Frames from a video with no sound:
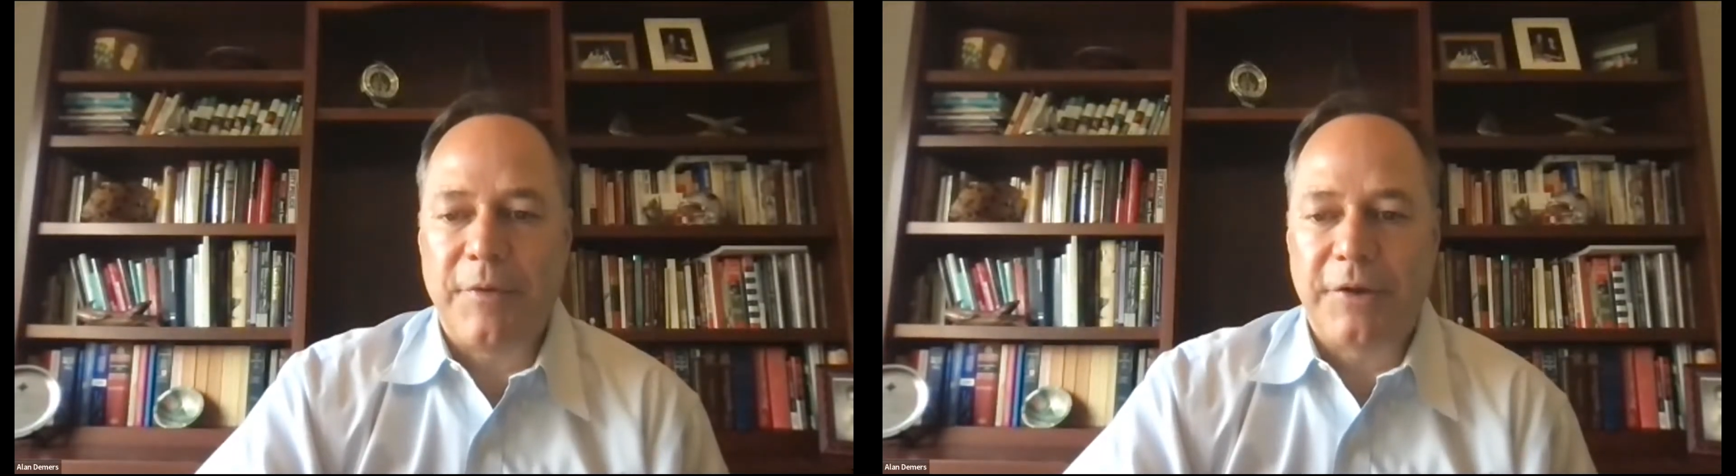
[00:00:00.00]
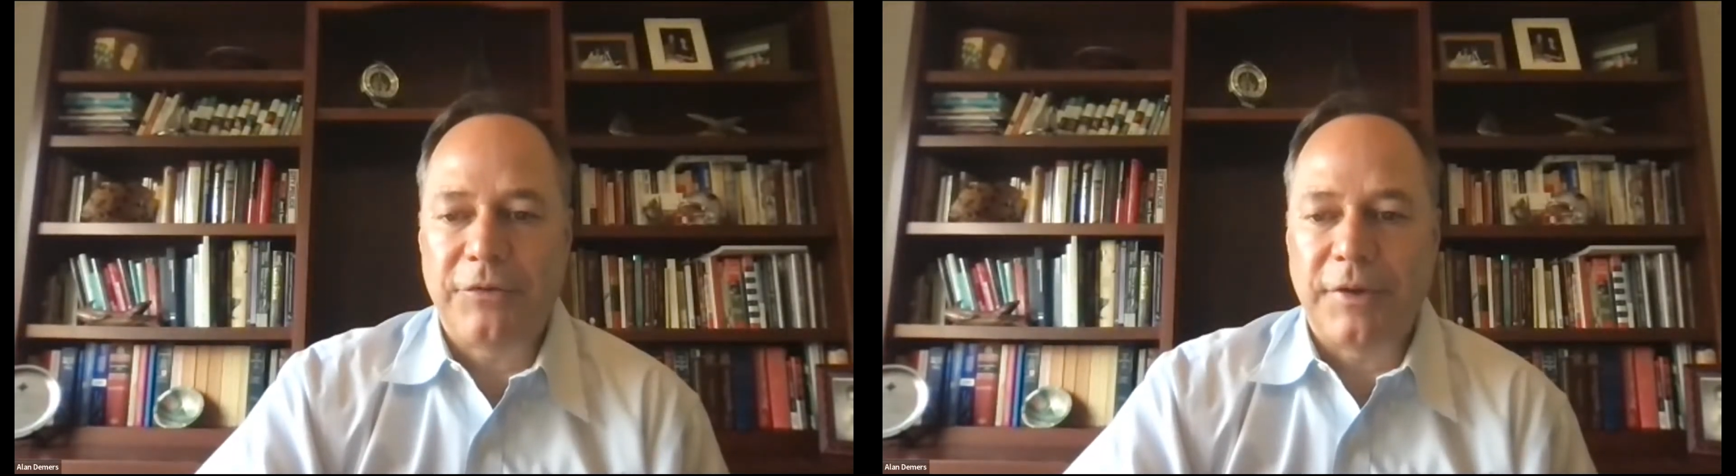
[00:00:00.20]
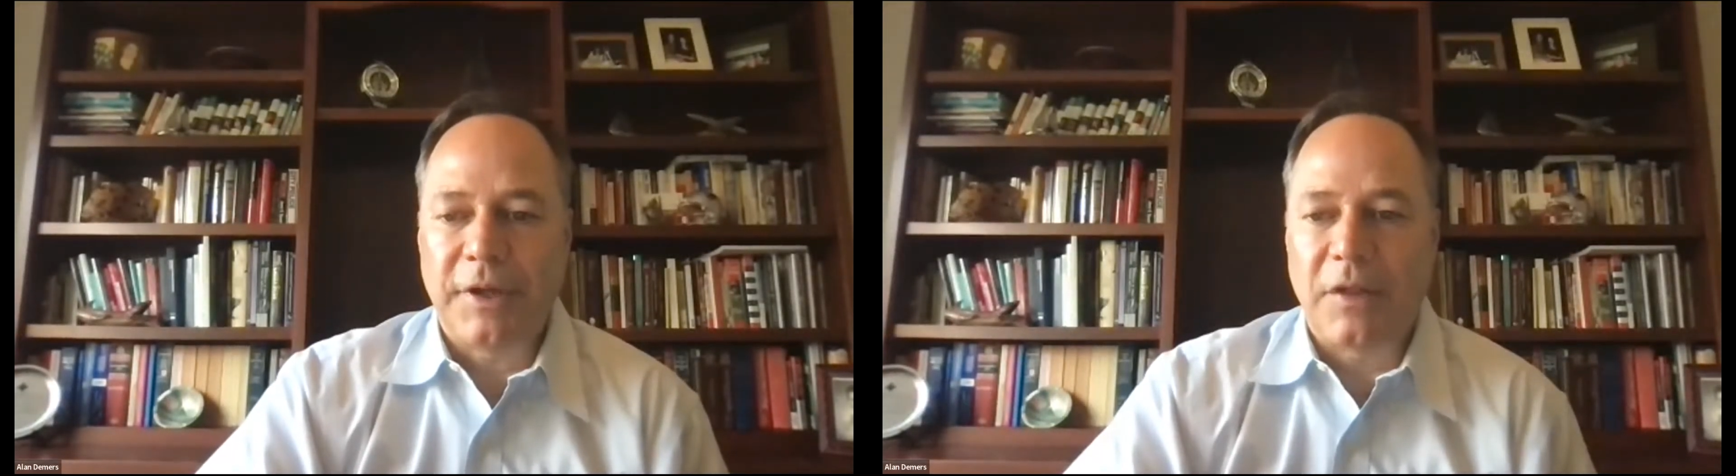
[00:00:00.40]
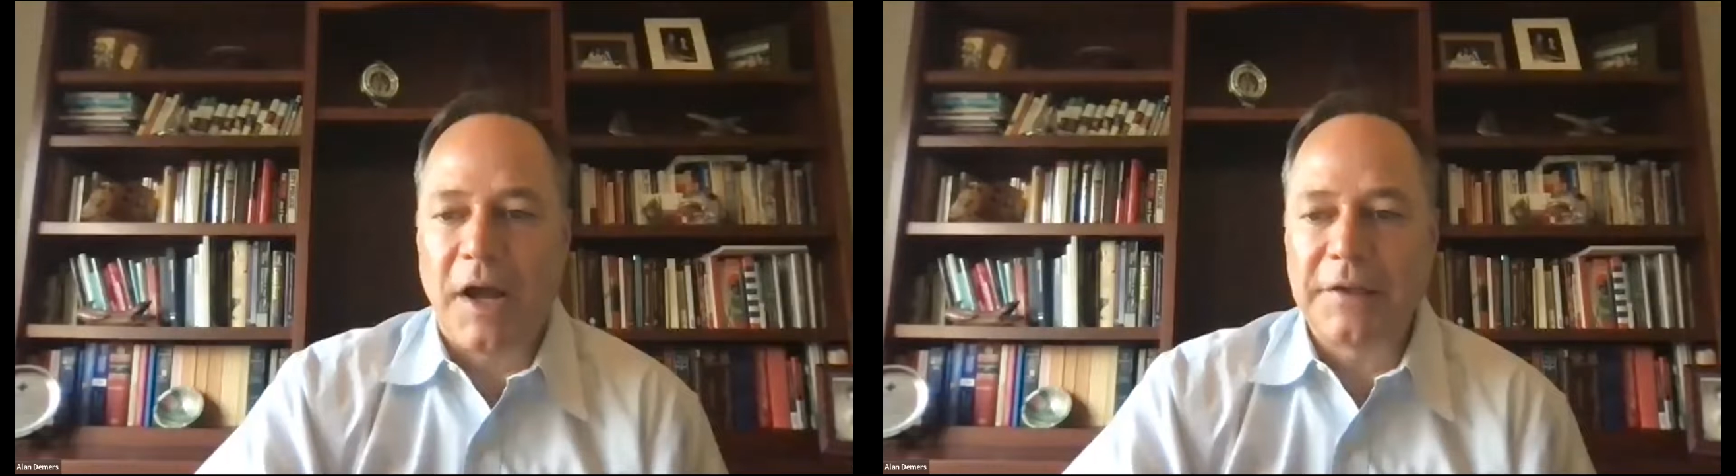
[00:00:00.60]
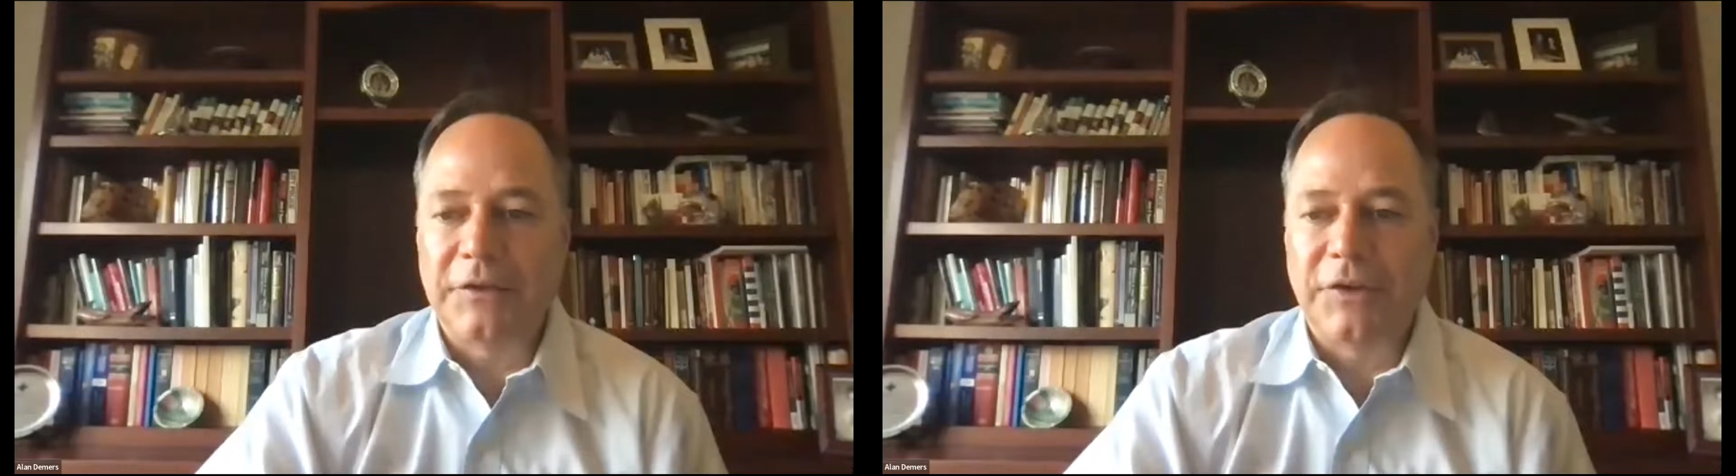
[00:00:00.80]
pressuring
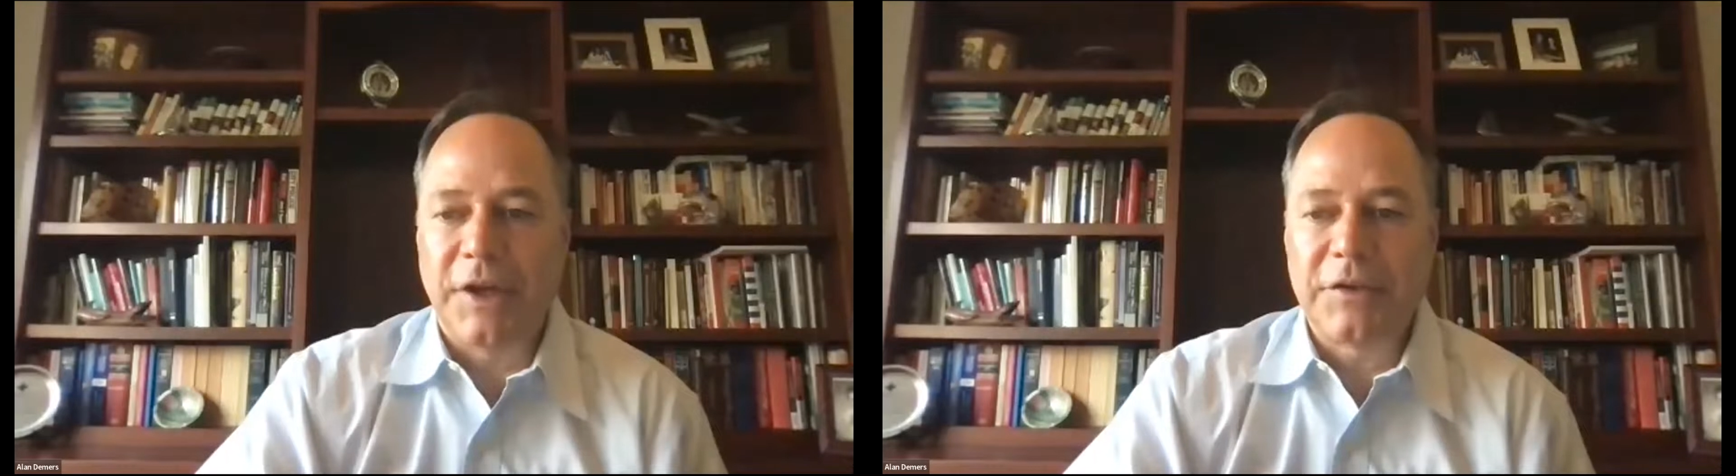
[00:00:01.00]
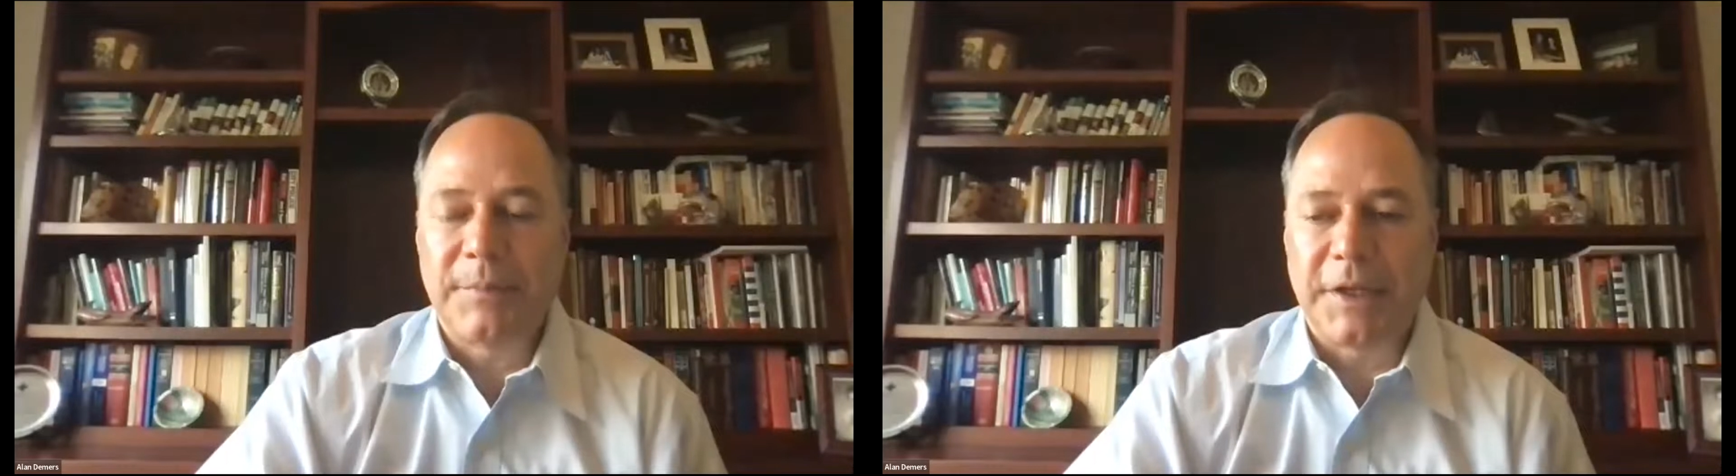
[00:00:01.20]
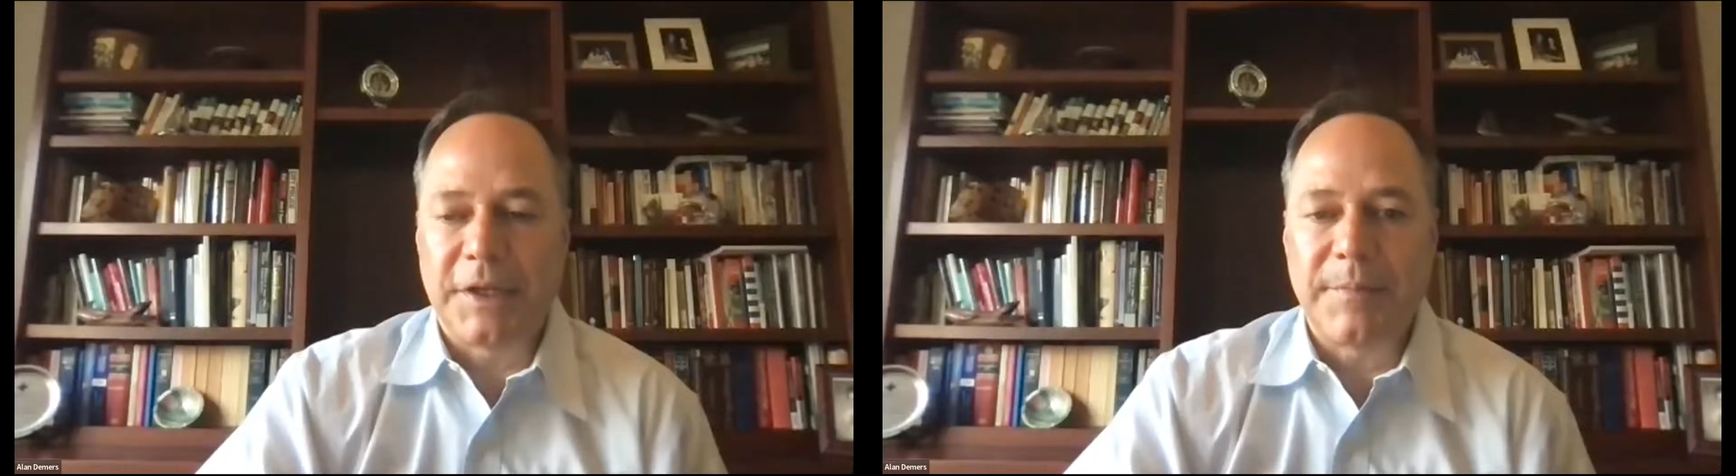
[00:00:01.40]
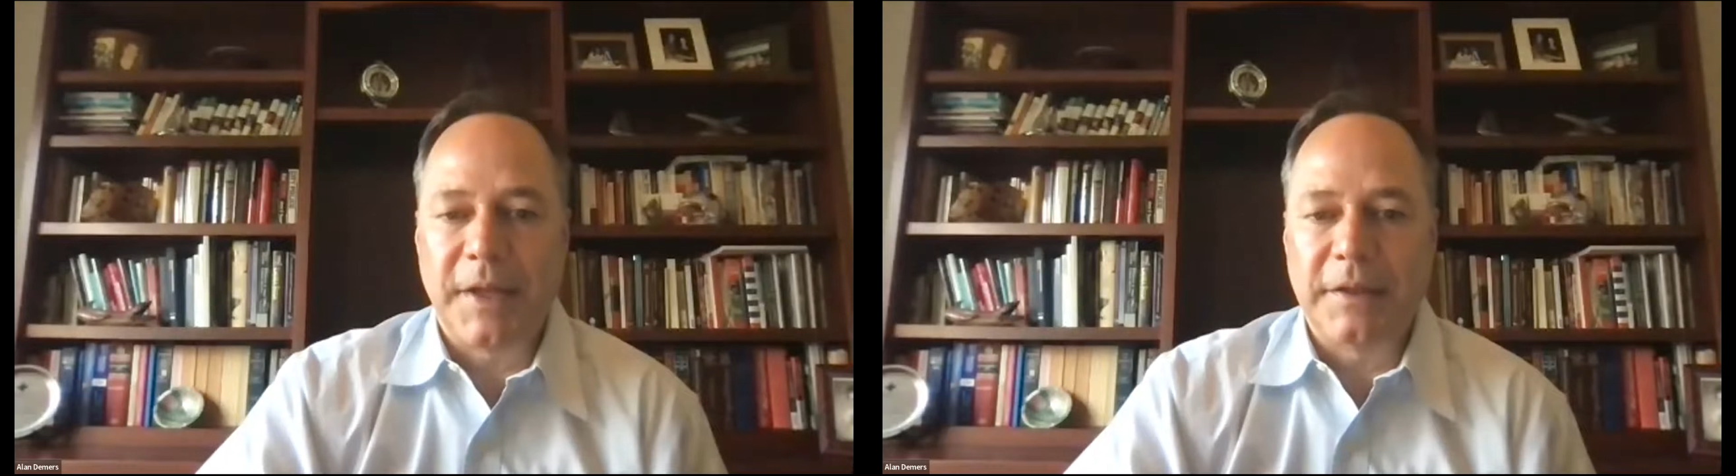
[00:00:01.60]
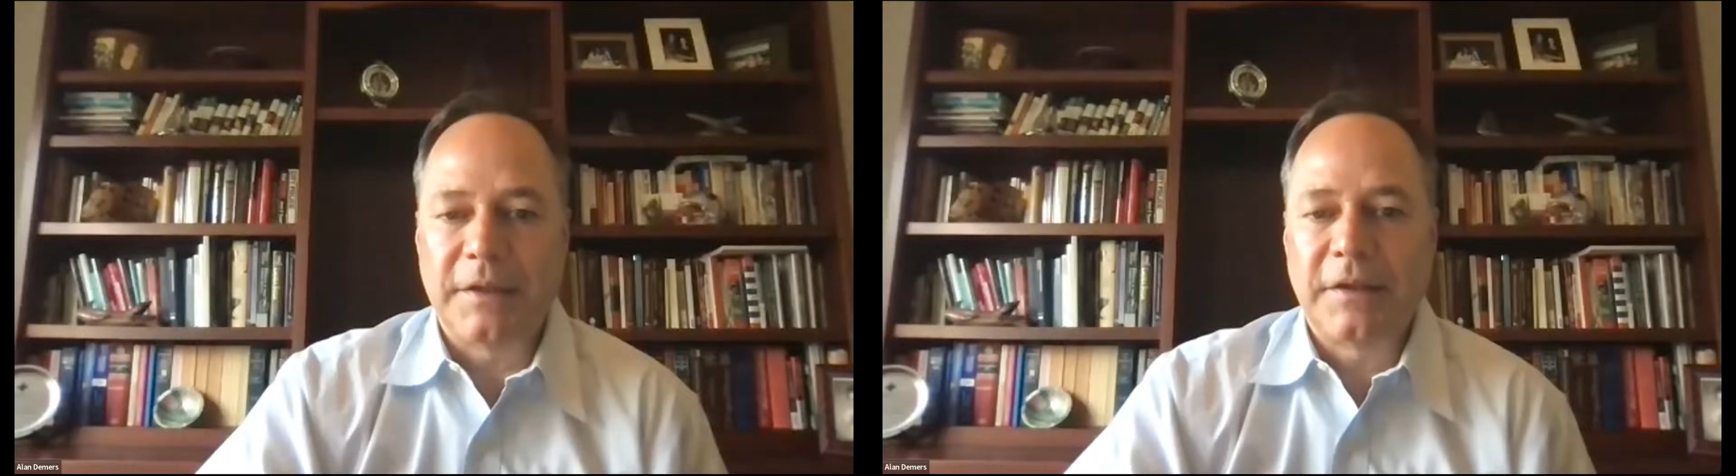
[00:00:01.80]
loss adjustment
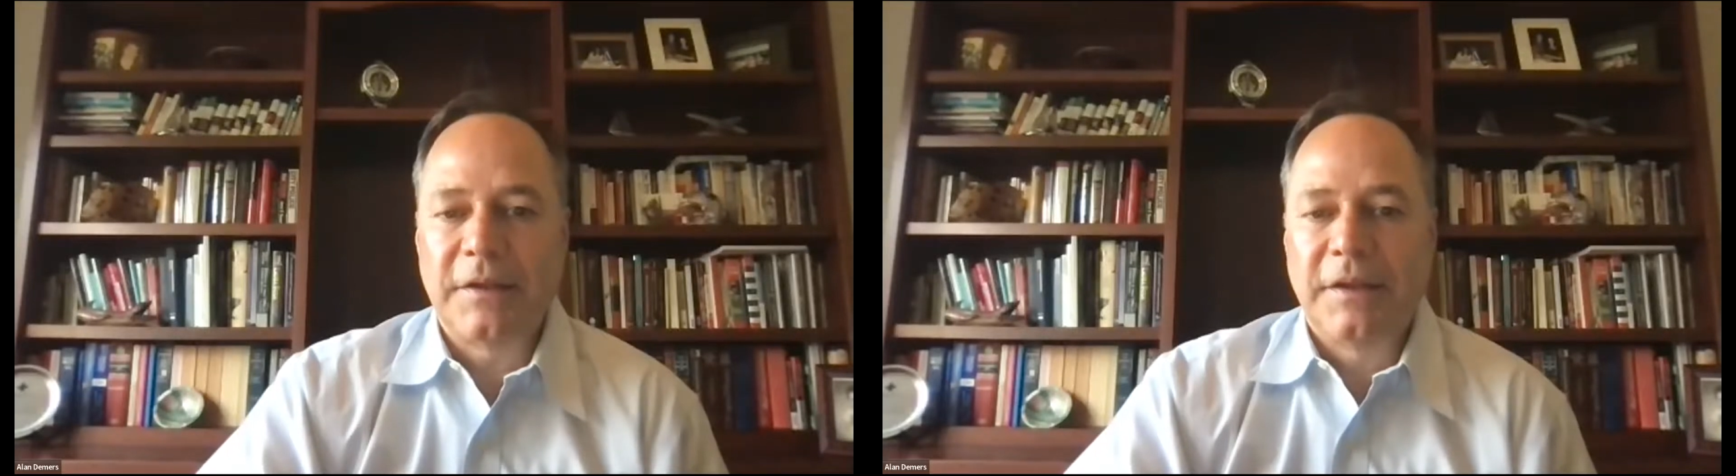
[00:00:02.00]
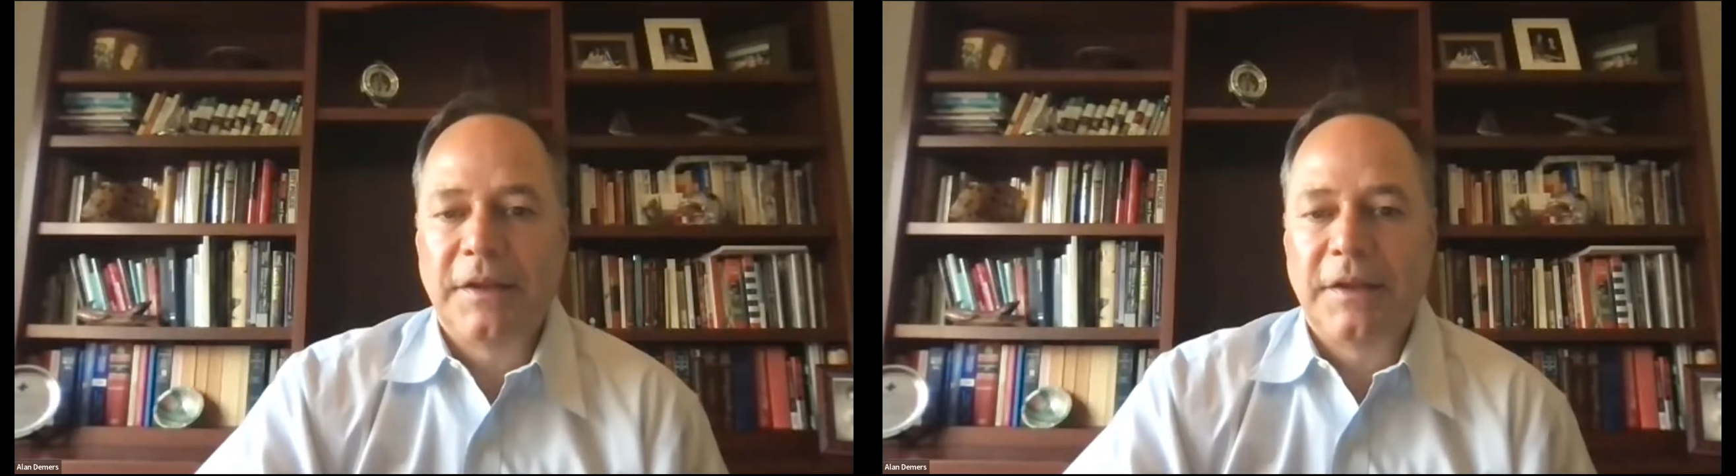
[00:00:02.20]
expense,